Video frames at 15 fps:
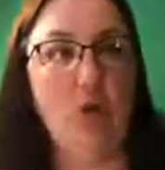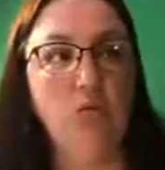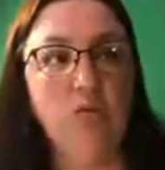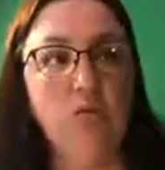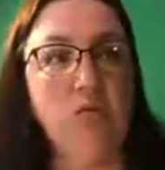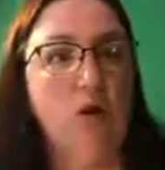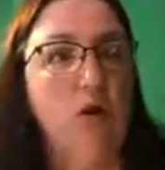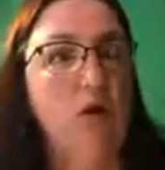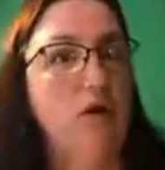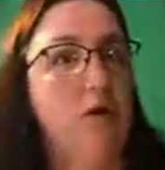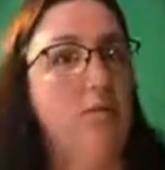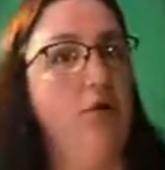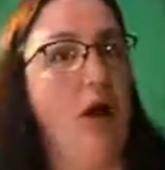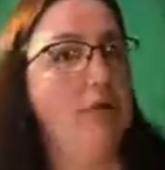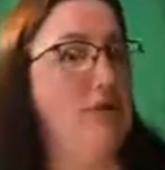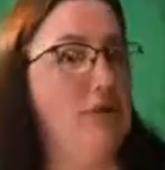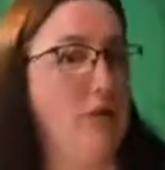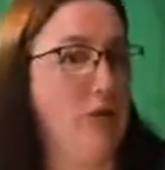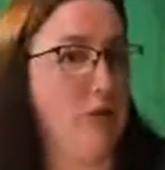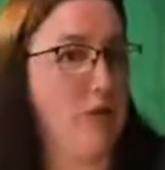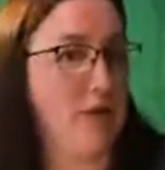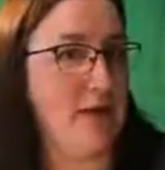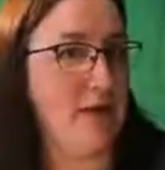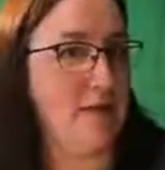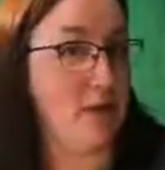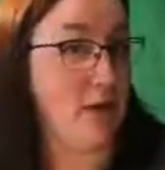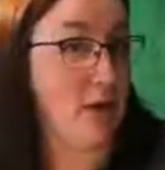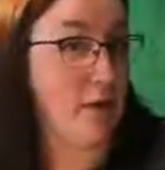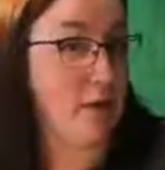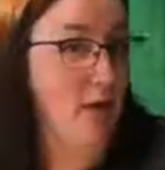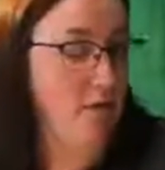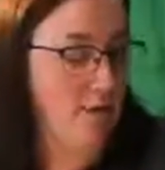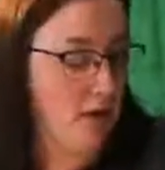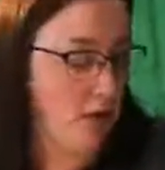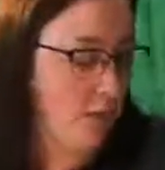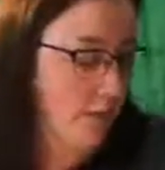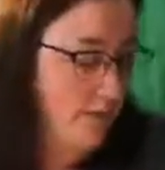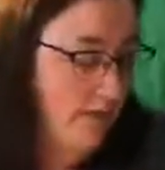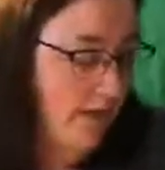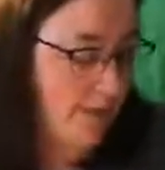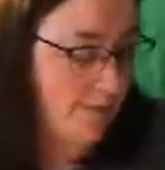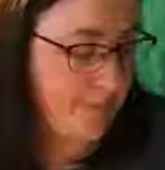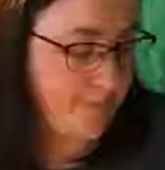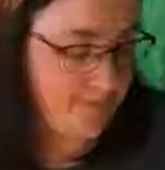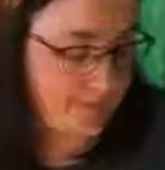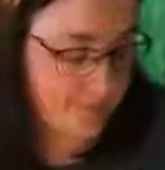Don't start on the project that you want to give your grandma for her birthday.